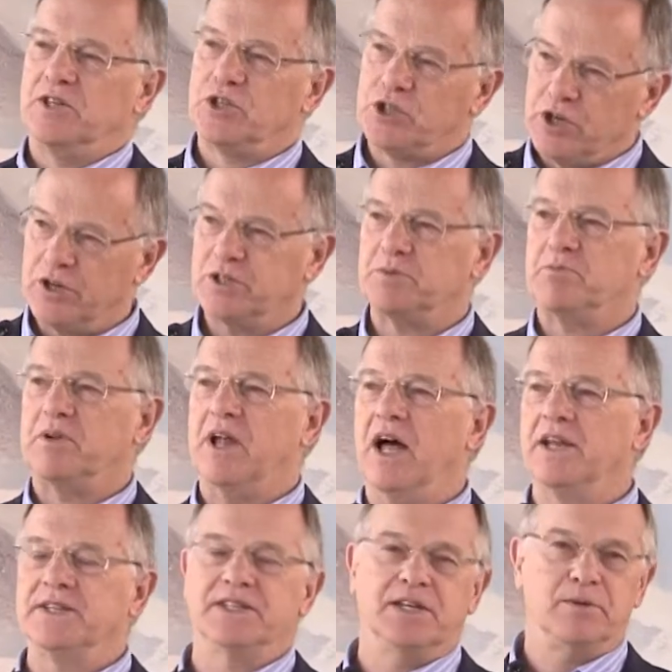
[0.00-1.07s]
church
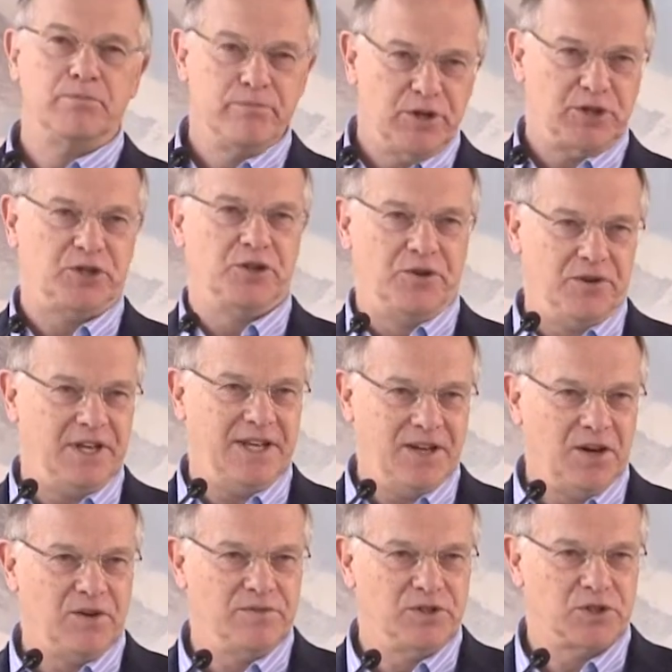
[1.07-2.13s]
planting
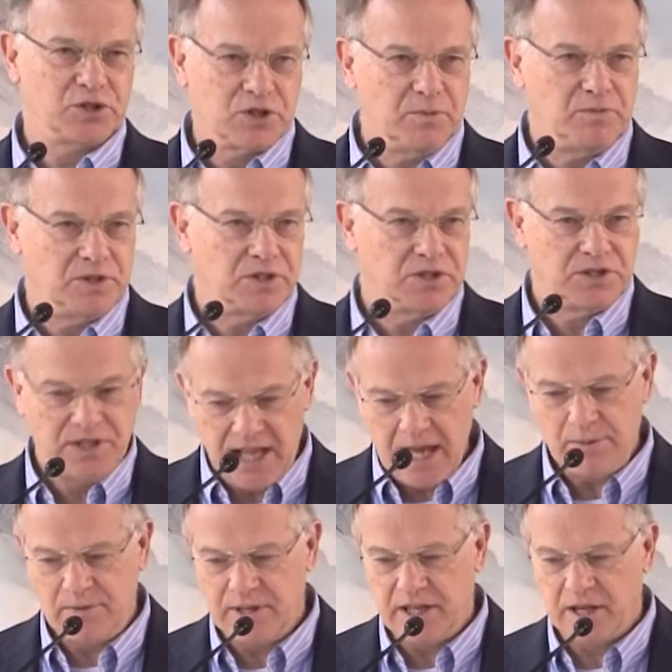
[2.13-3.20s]
missionary of the scriptures,
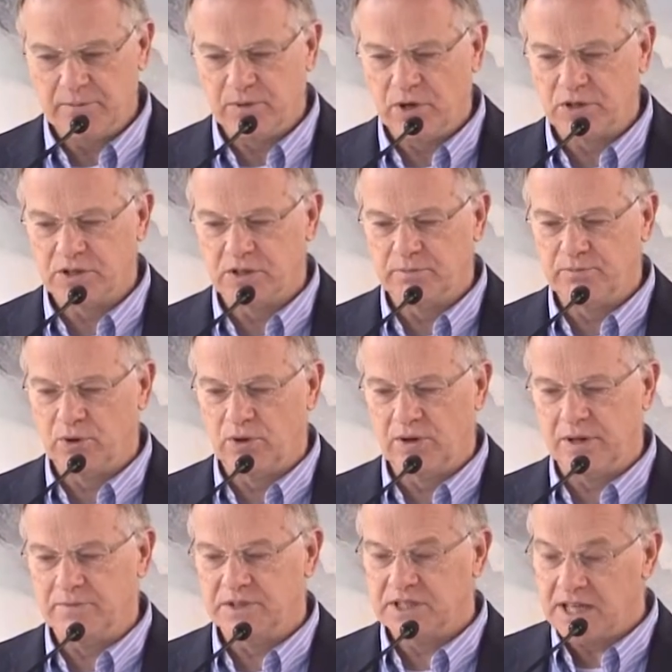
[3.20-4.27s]
namely the Apostle
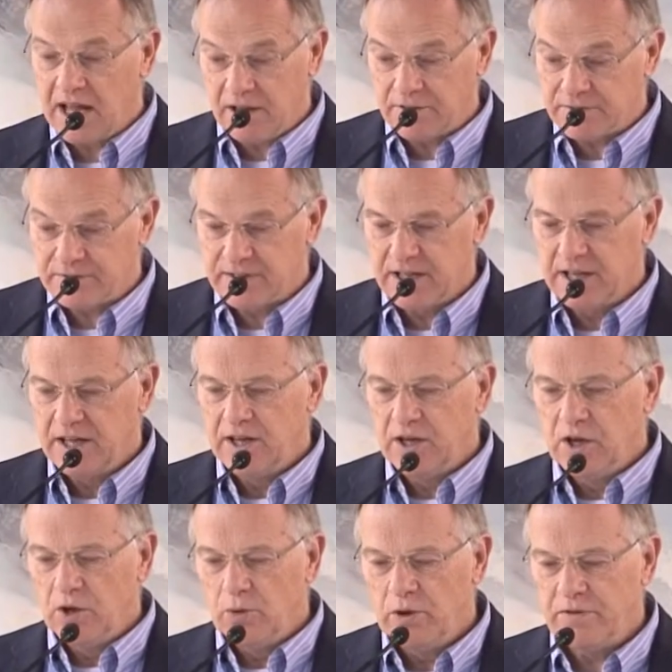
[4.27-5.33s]
Paul himself,
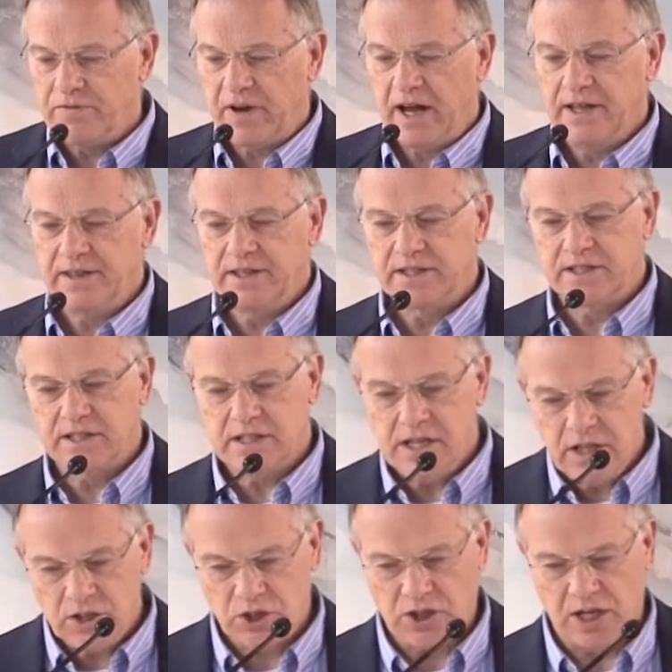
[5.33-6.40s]
we find that
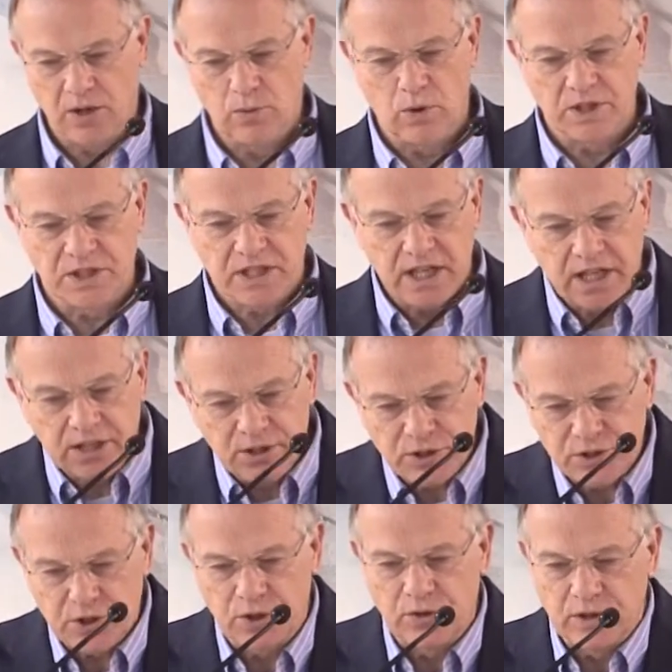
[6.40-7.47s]
teaching was
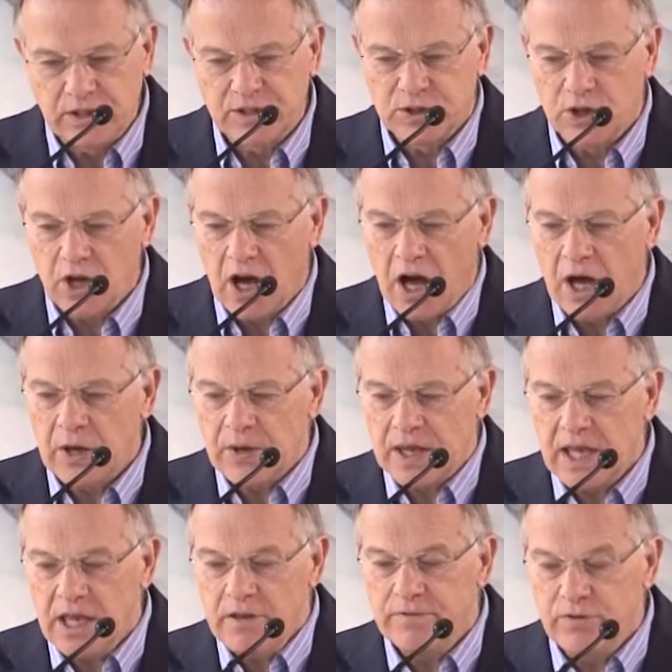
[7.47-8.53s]
integral to
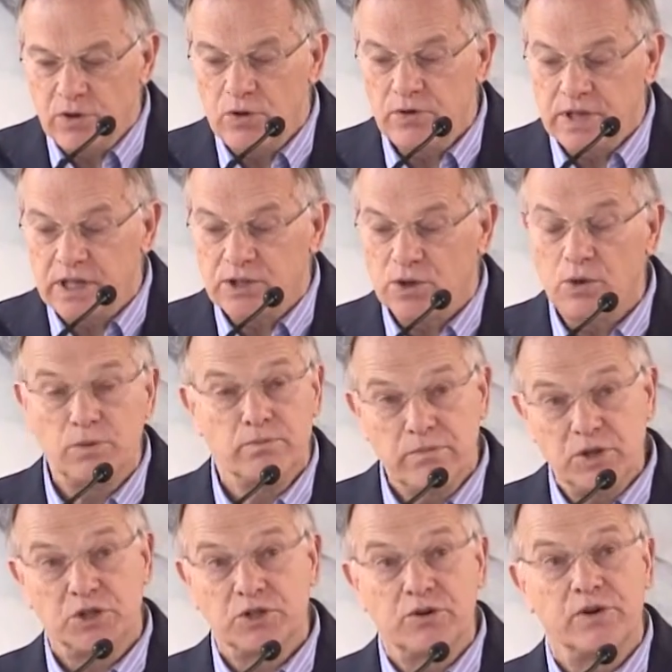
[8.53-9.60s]
how he viewed his own
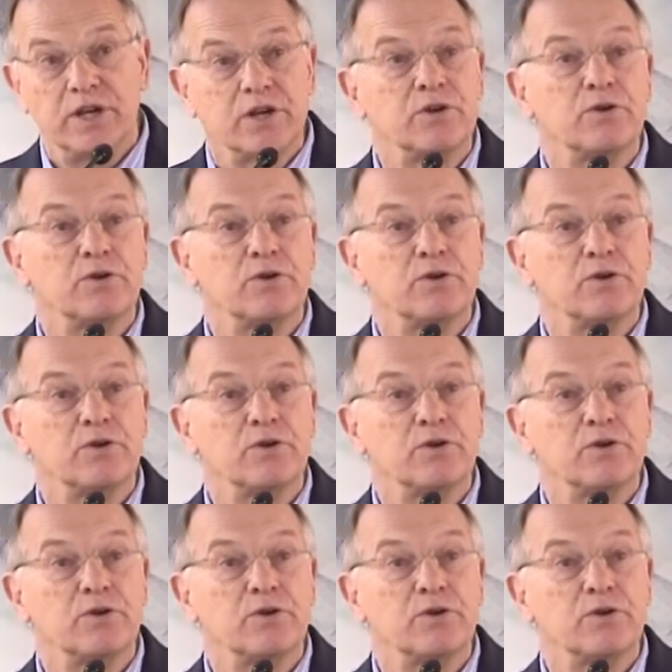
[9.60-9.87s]
missionary